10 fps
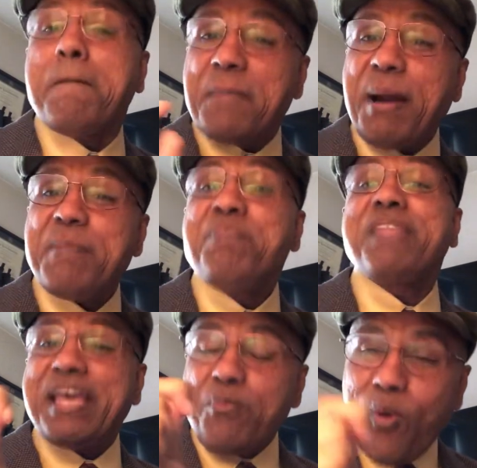but
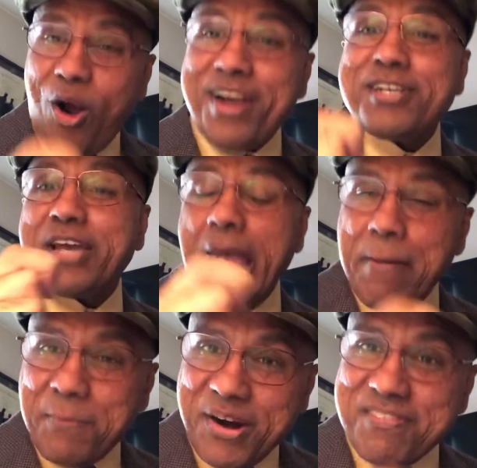he wanted to
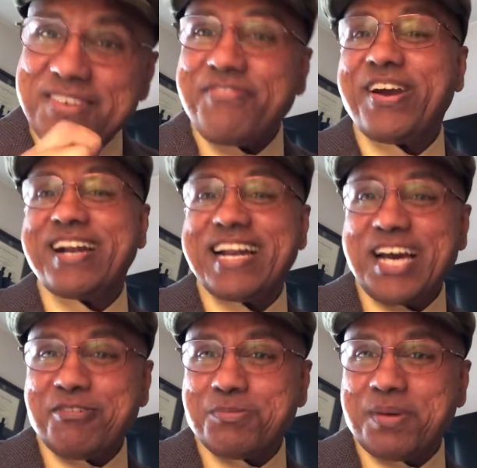empower federal
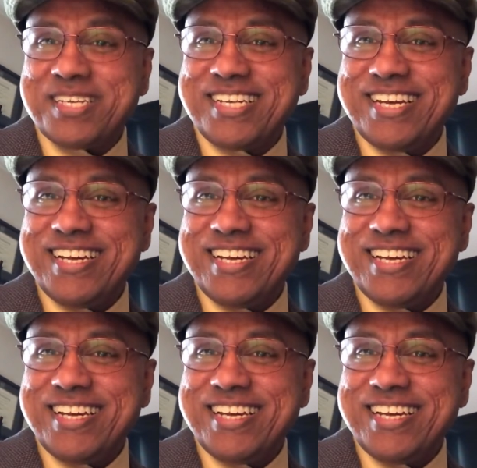government